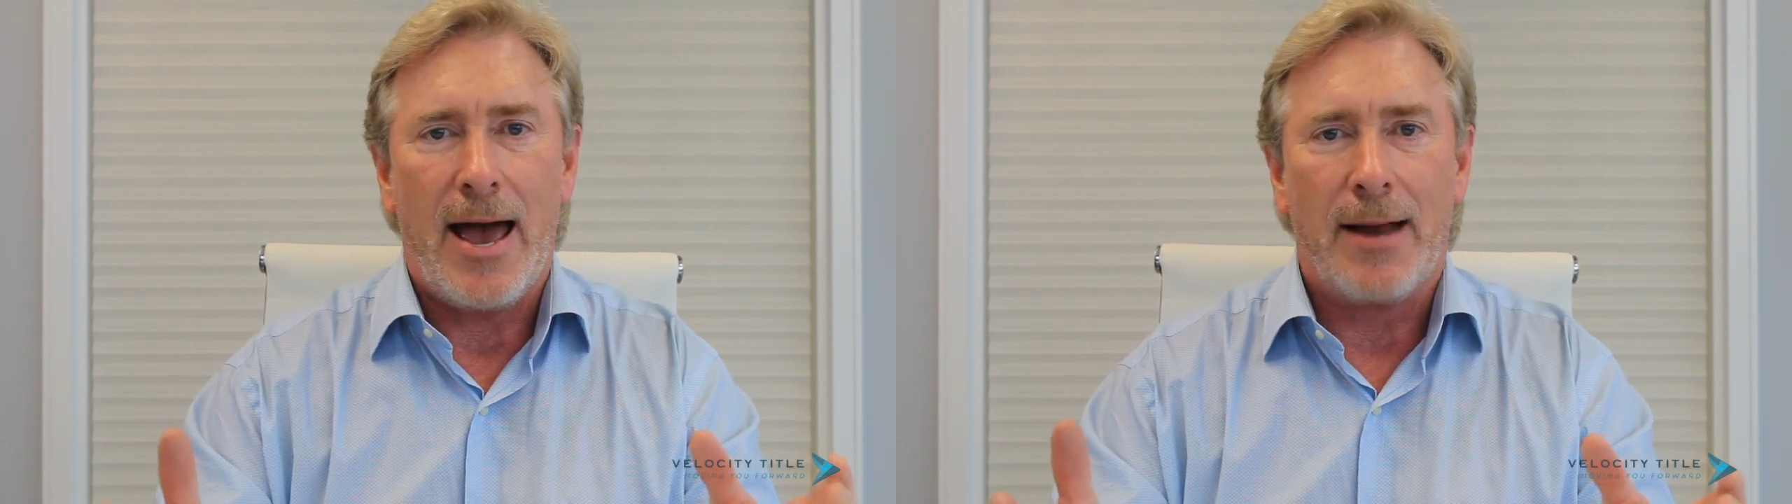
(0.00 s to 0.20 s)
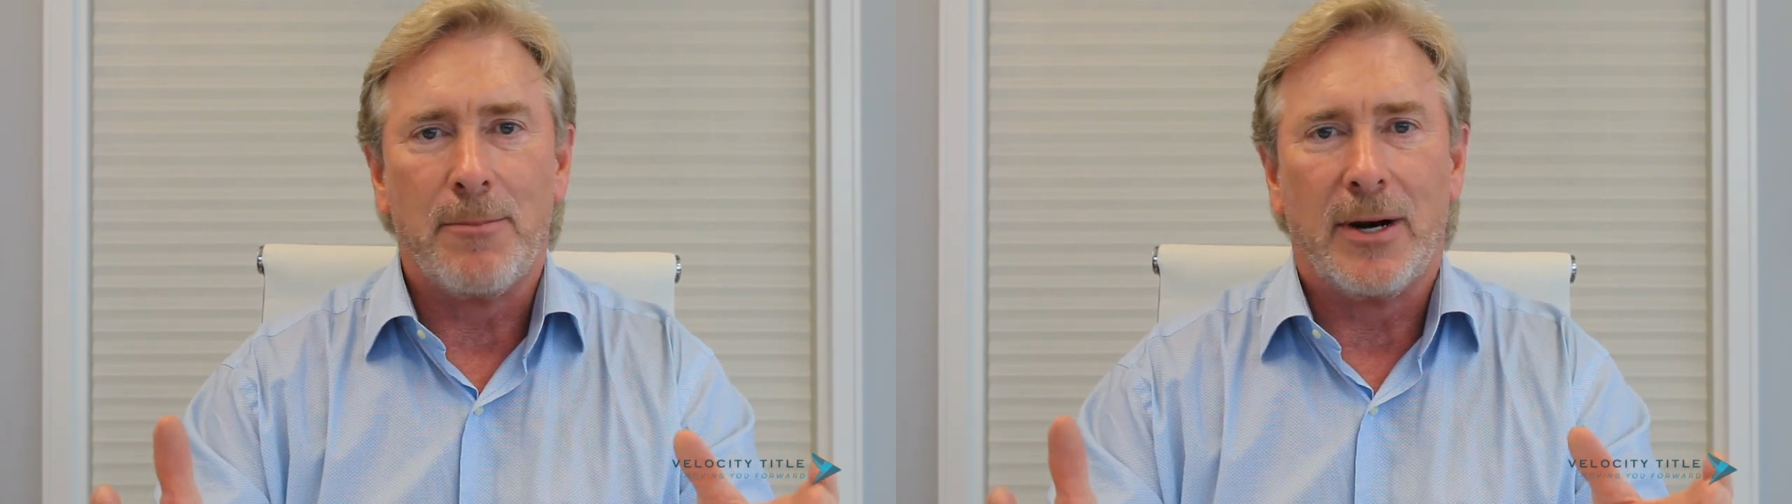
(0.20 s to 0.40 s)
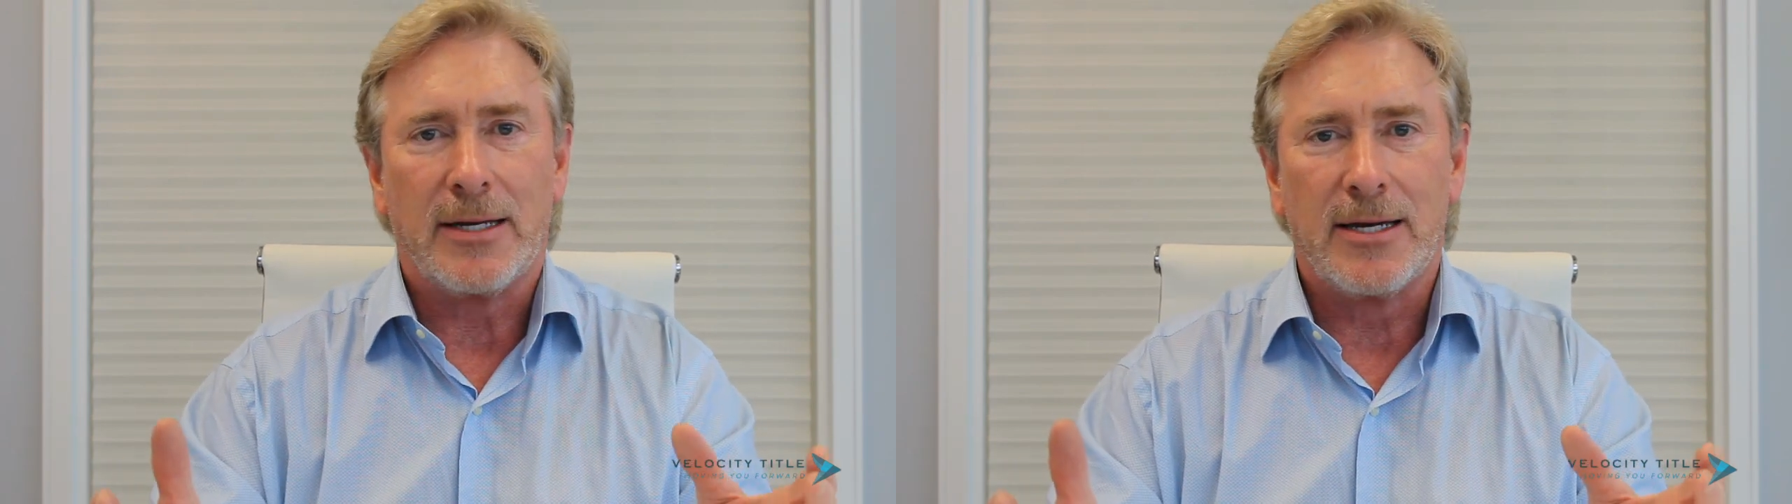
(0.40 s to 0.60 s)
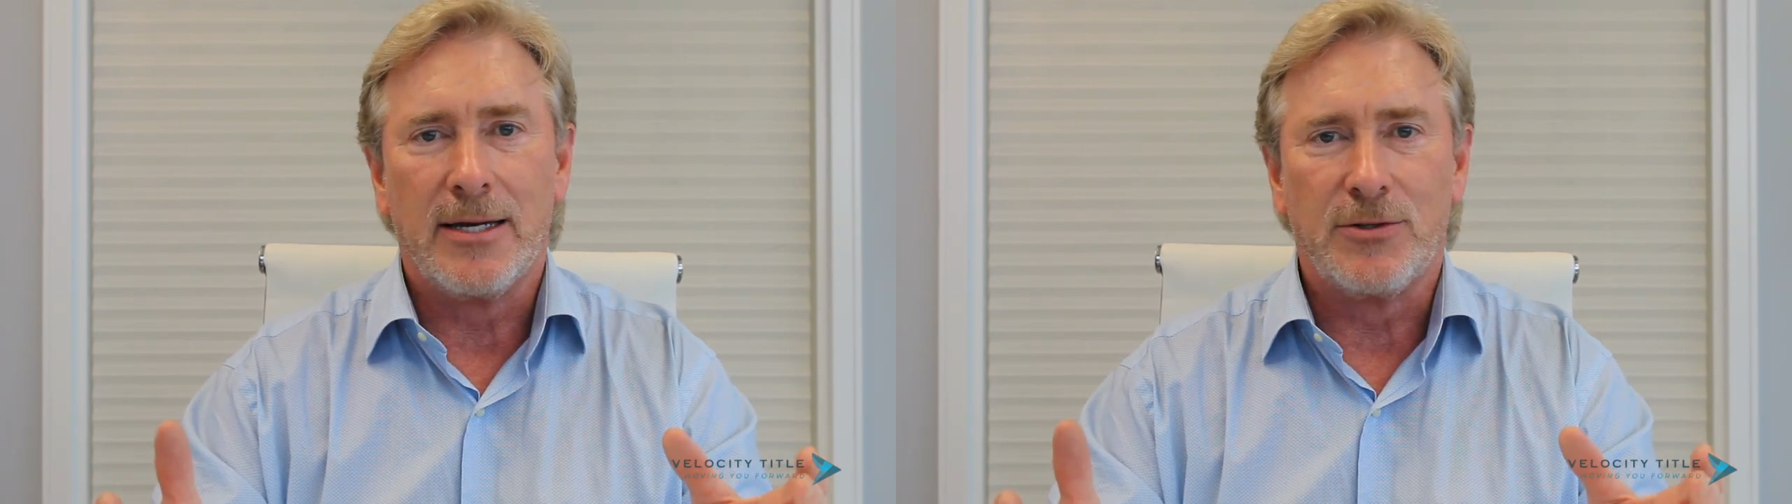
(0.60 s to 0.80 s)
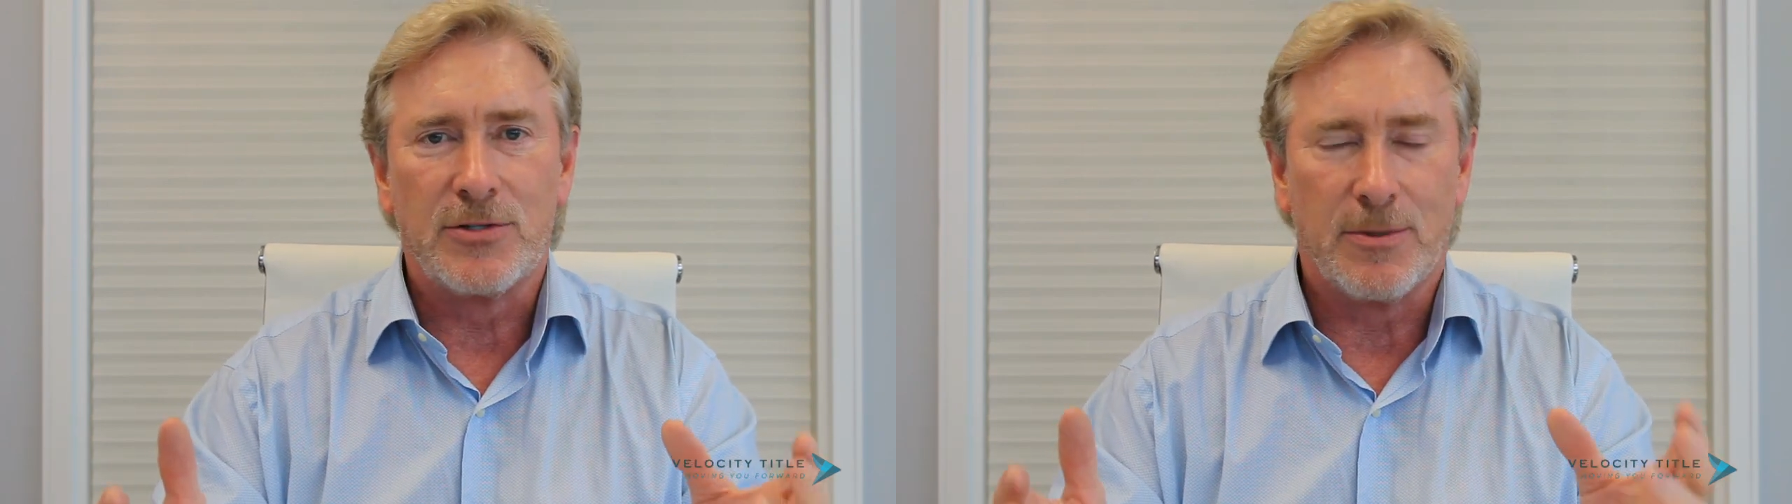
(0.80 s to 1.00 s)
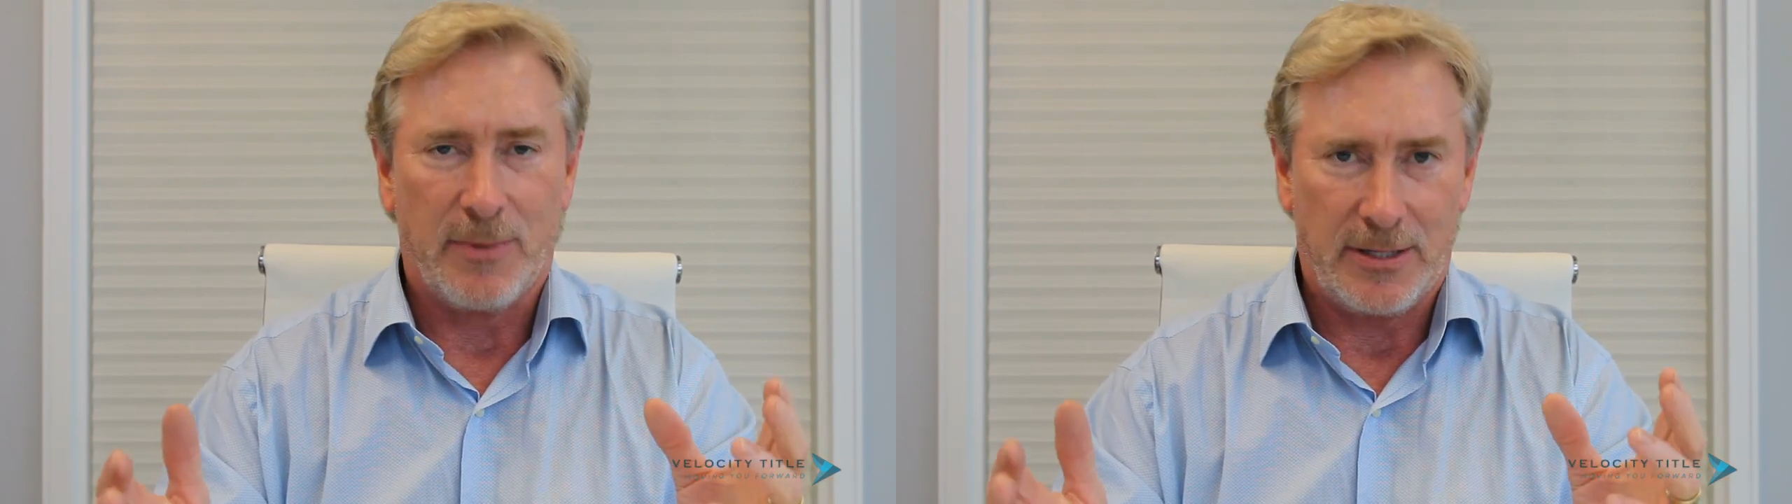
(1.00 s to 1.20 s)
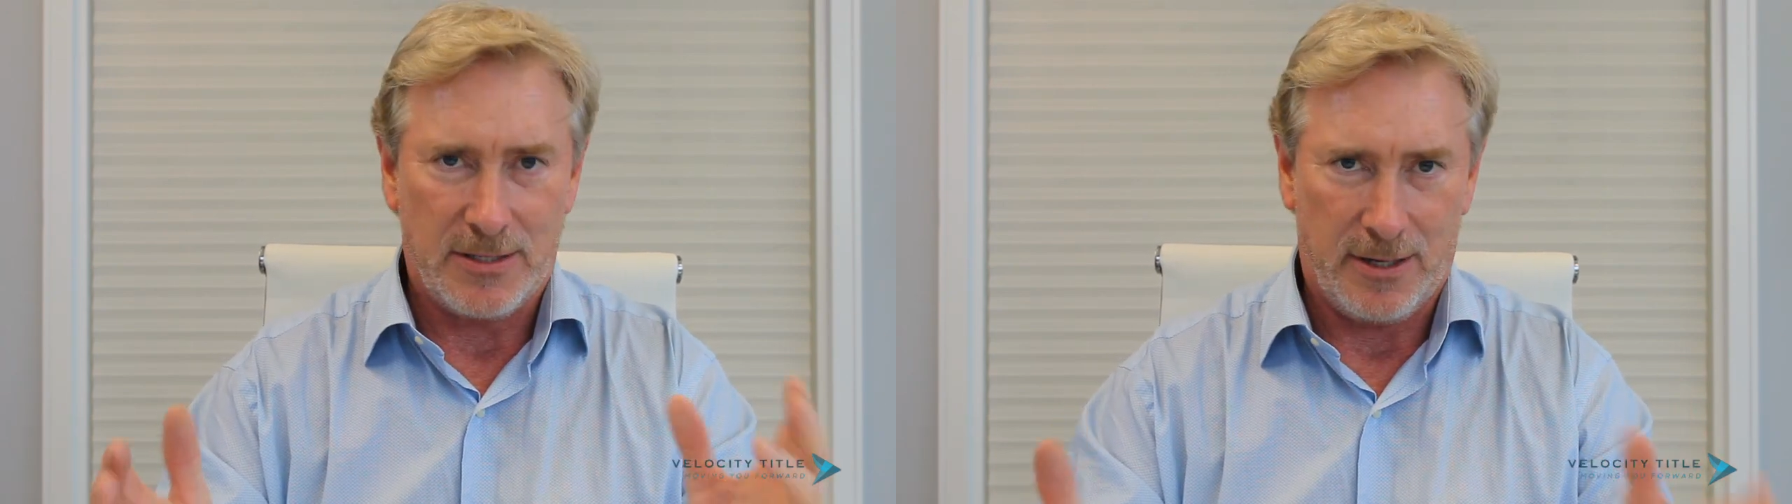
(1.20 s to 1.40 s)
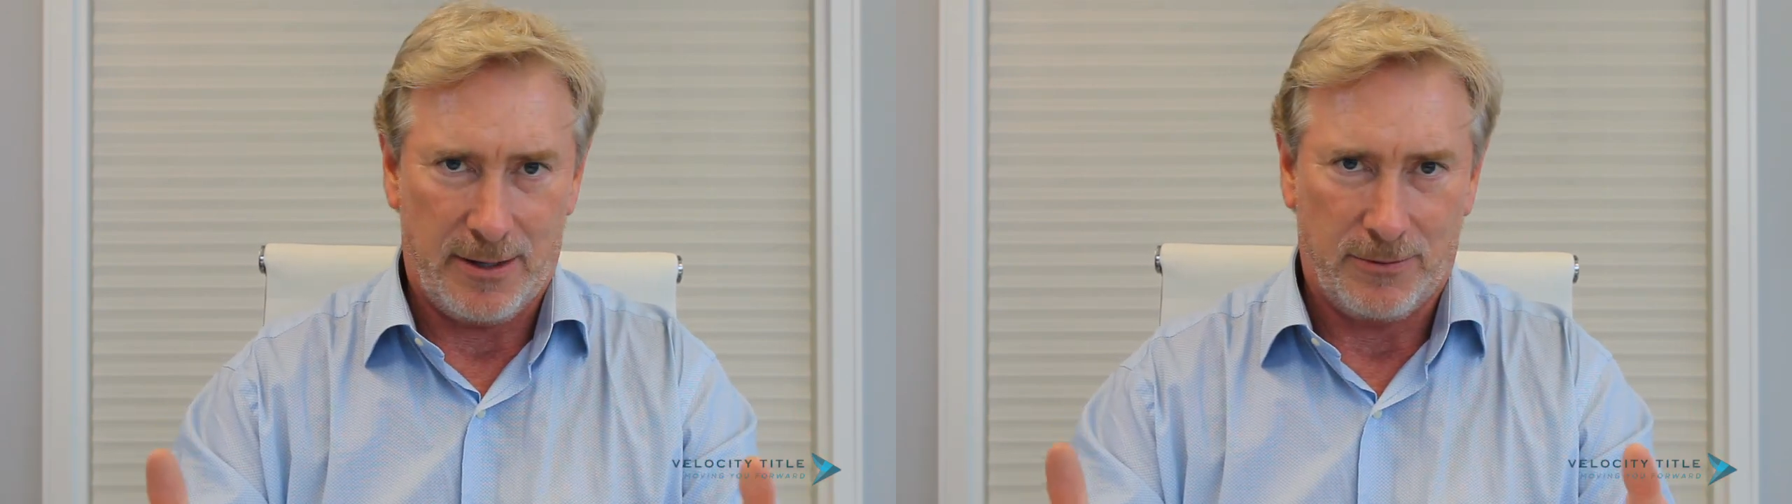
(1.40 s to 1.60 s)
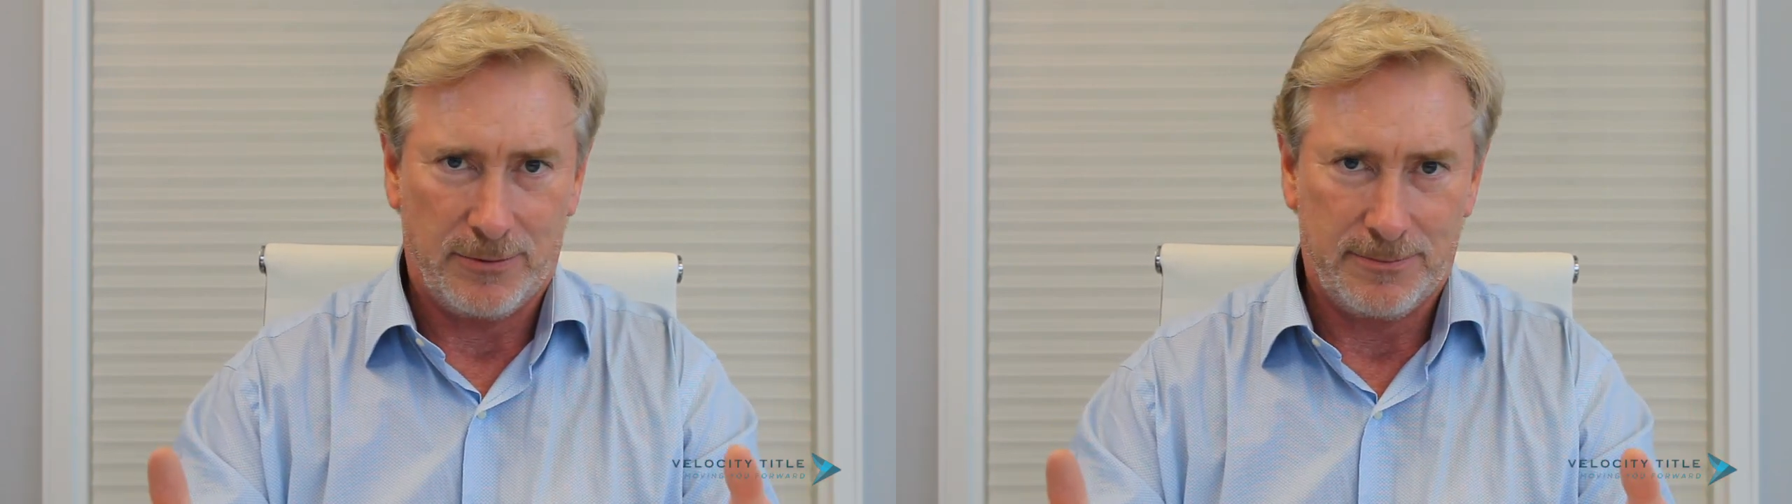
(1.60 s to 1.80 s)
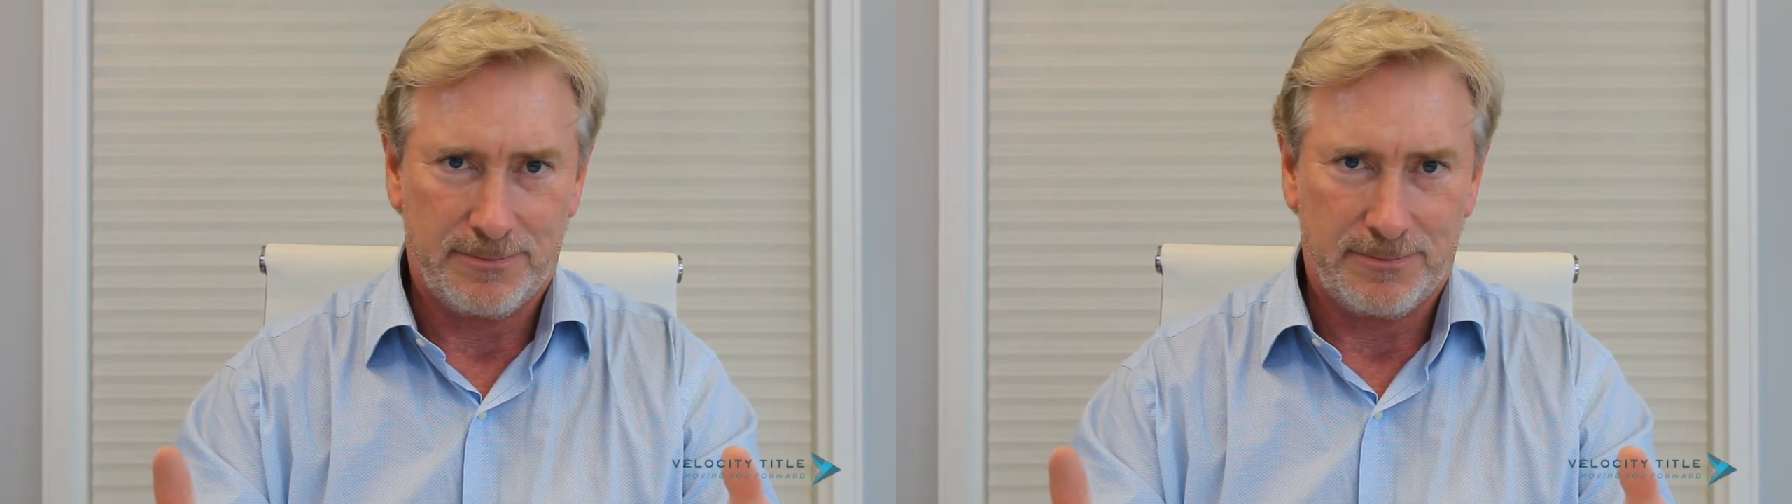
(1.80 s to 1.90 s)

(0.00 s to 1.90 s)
add my kids to my title.